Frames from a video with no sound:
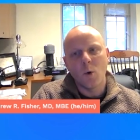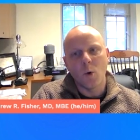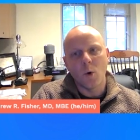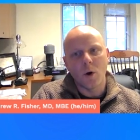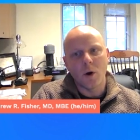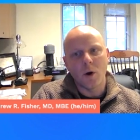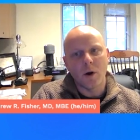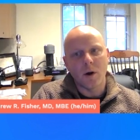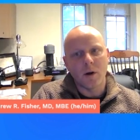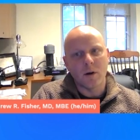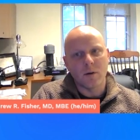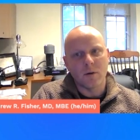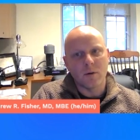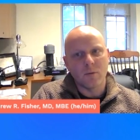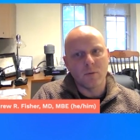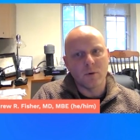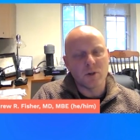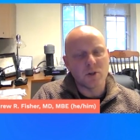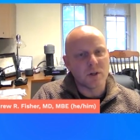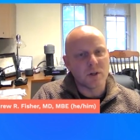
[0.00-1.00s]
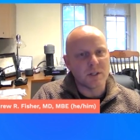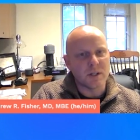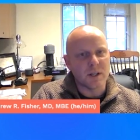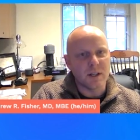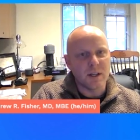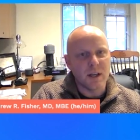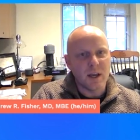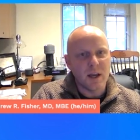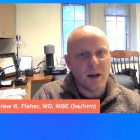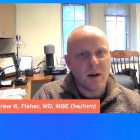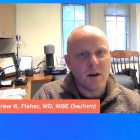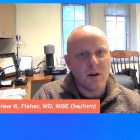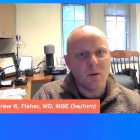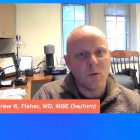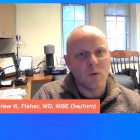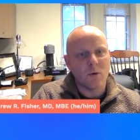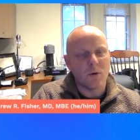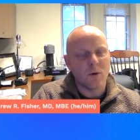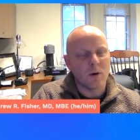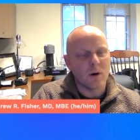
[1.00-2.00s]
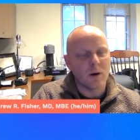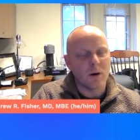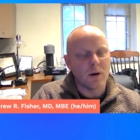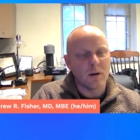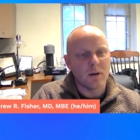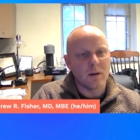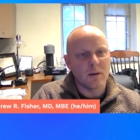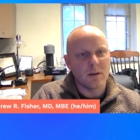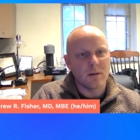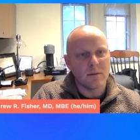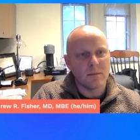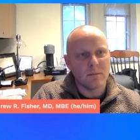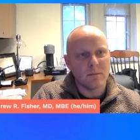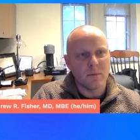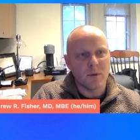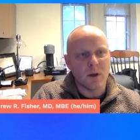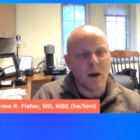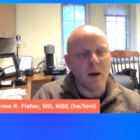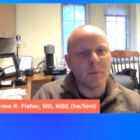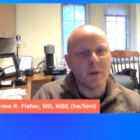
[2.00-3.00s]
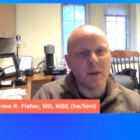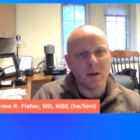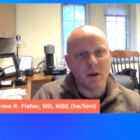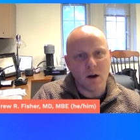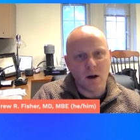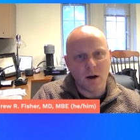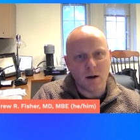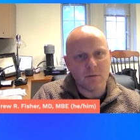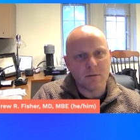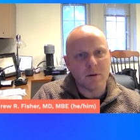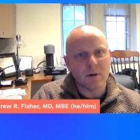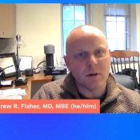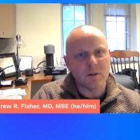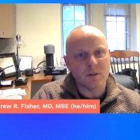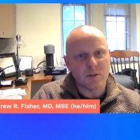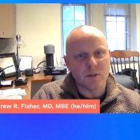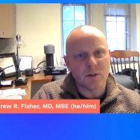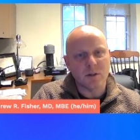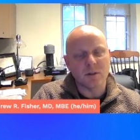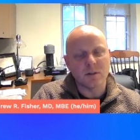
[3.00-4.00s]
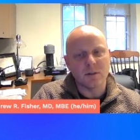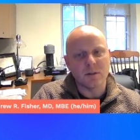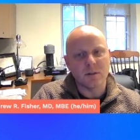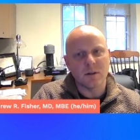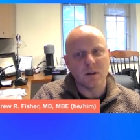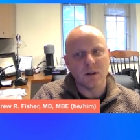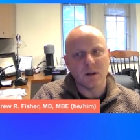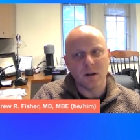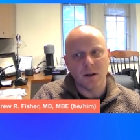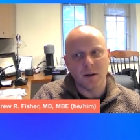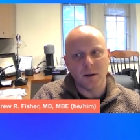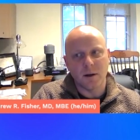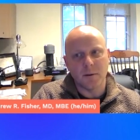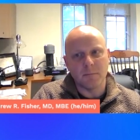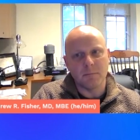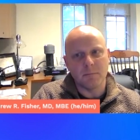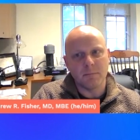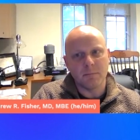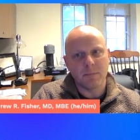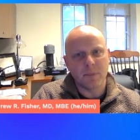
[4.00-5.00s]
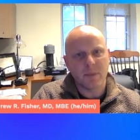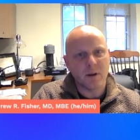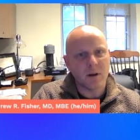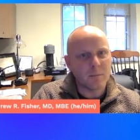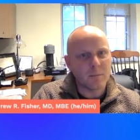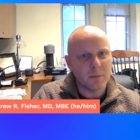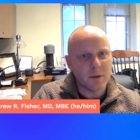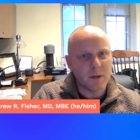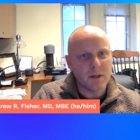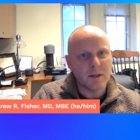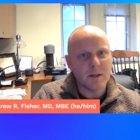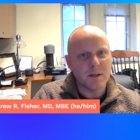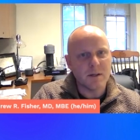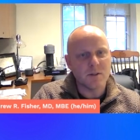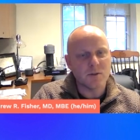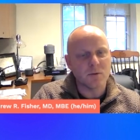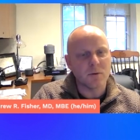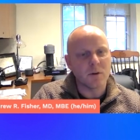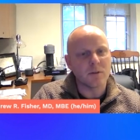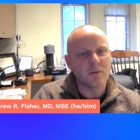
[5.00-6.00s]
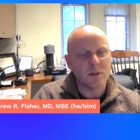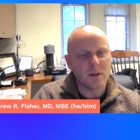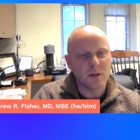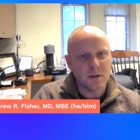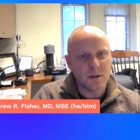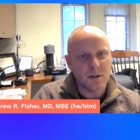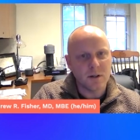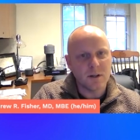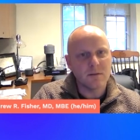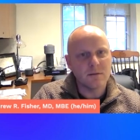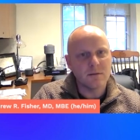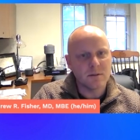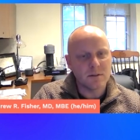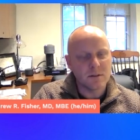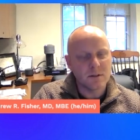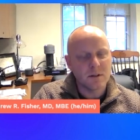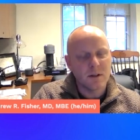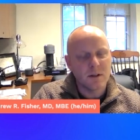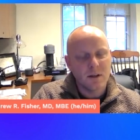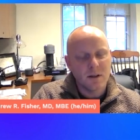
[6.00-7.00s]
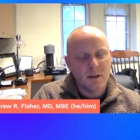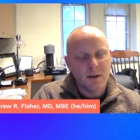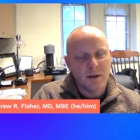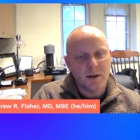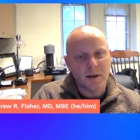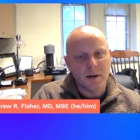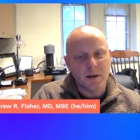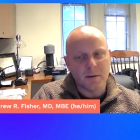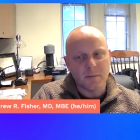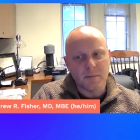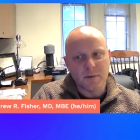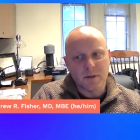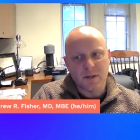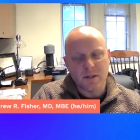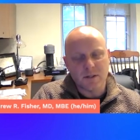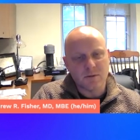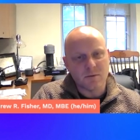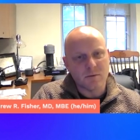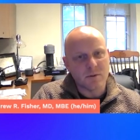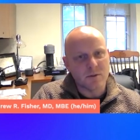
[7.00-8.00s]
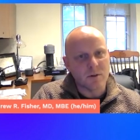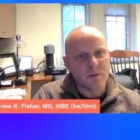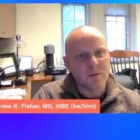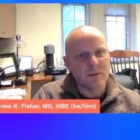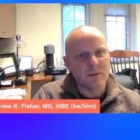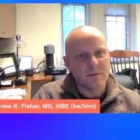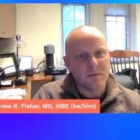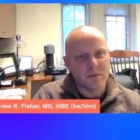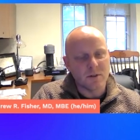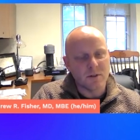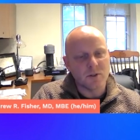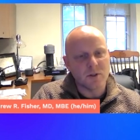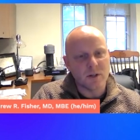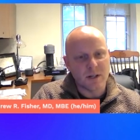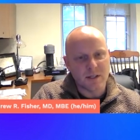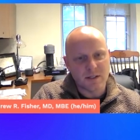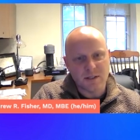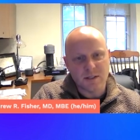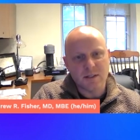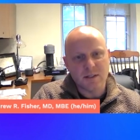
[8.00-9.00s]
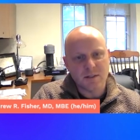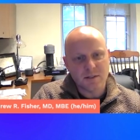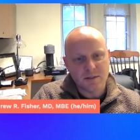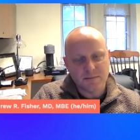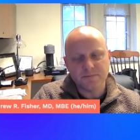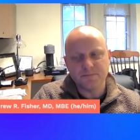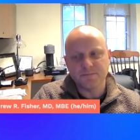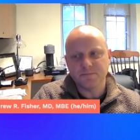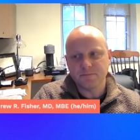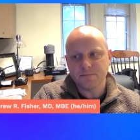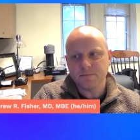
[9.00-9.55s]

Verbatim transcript: or restricting care or not being offered certain um, therapies or alternatives um, as a result of their transness